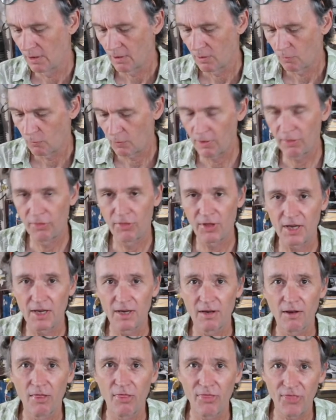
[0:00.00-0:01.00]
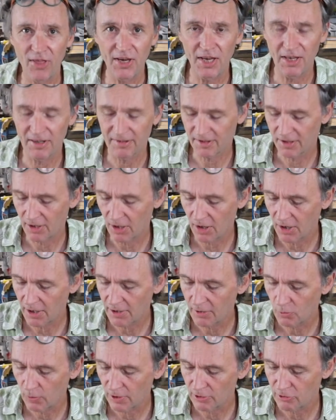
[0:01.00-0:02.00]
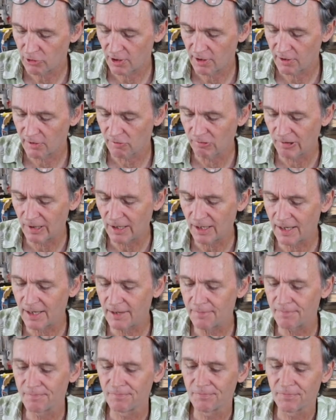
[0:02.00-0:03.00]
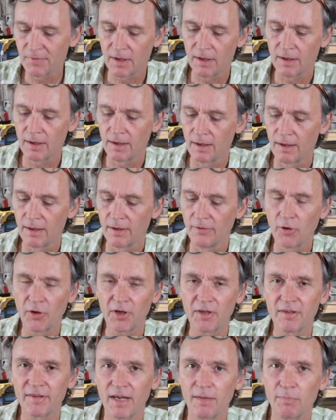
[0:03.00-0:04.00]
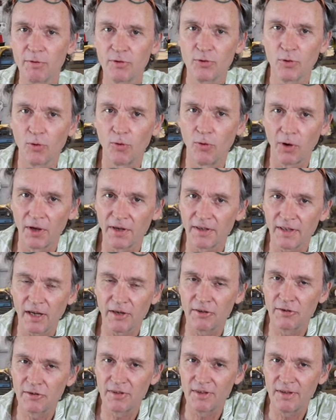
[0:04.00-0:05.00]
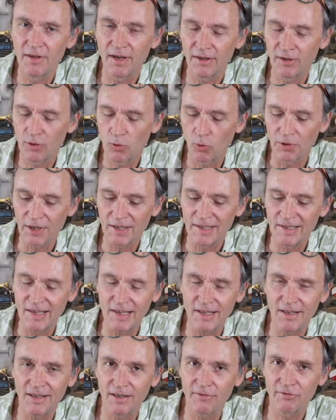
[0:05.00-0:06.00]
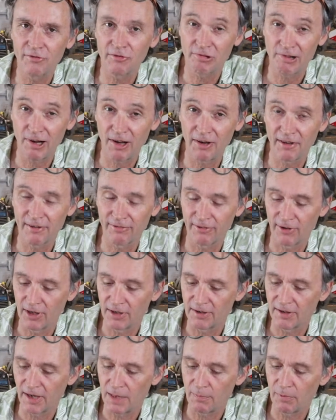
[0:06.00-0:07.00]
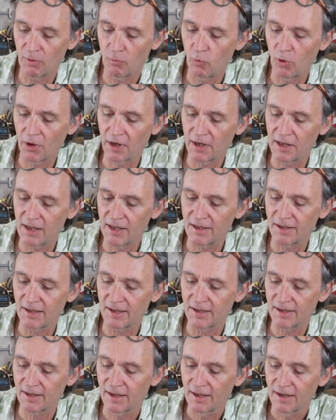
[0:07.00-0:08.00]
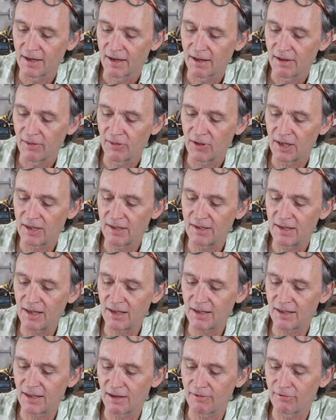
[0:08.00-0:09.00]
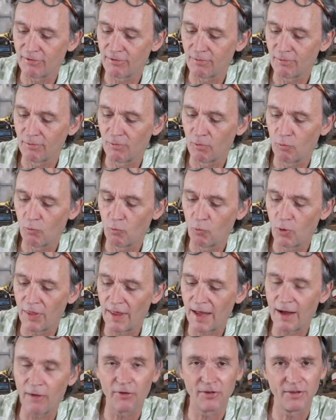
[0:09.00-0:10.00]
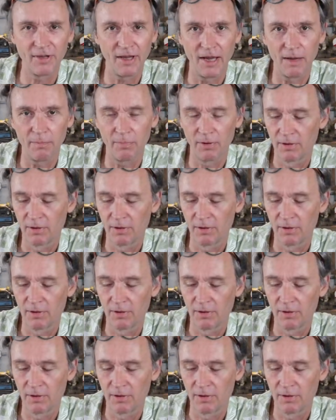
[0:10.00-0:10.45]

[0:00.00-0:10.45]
with the thinnest kind, which is really not a tape at all. It's called adhesive transfer tape, and what it is, it's the adhesive without the tape.